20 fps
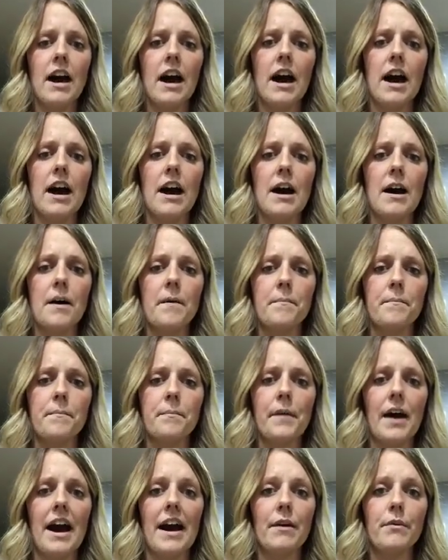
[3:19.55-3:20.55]

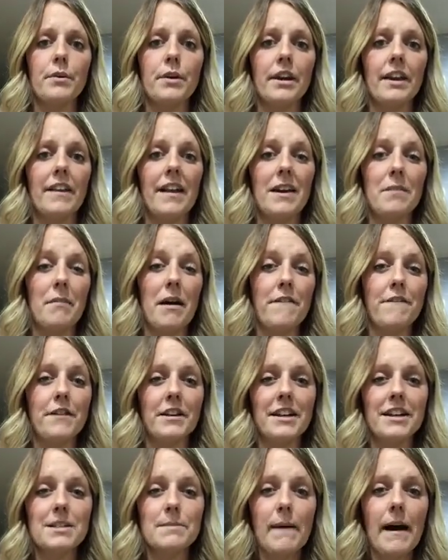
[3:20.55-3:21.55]
I really like
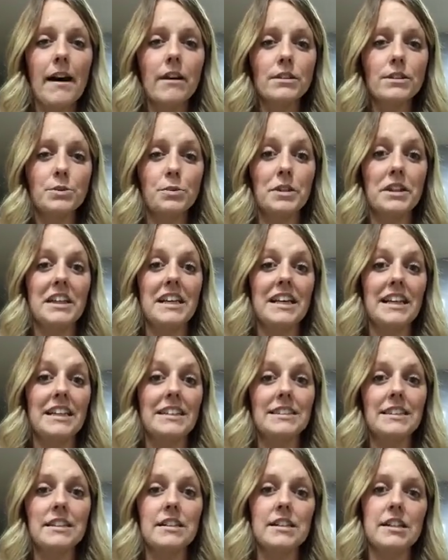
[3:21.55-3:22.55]
MyFitnessPal. It's really
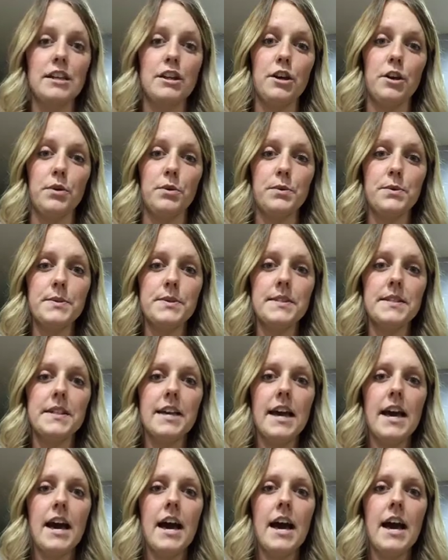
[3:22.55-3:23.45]
easy to use.